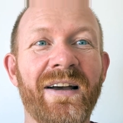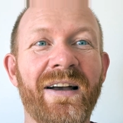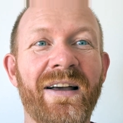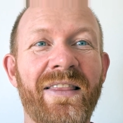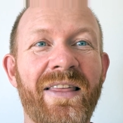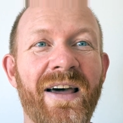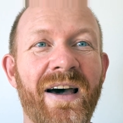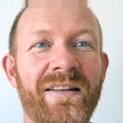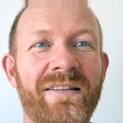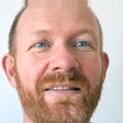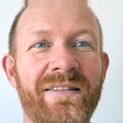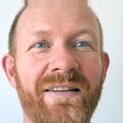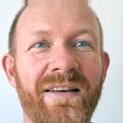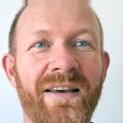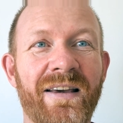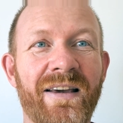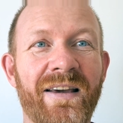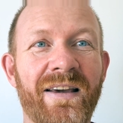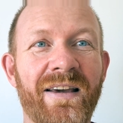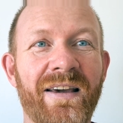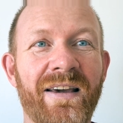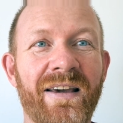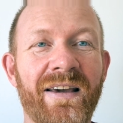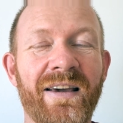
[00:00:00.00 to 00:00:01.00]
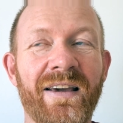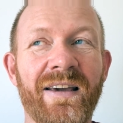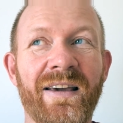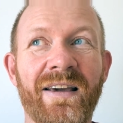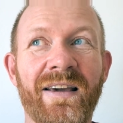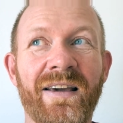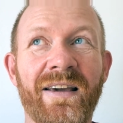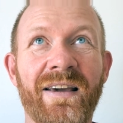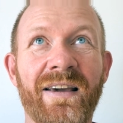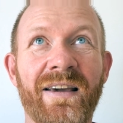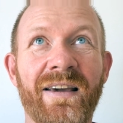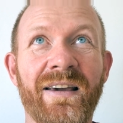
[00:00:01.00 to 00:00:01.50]
That's
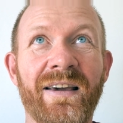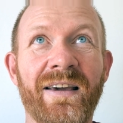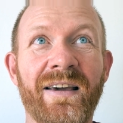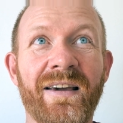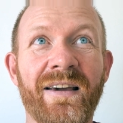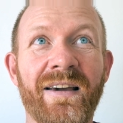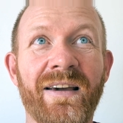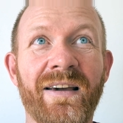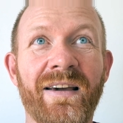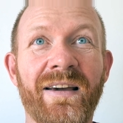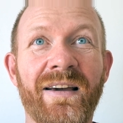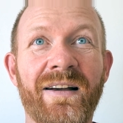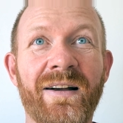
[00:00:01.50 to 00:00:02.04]
a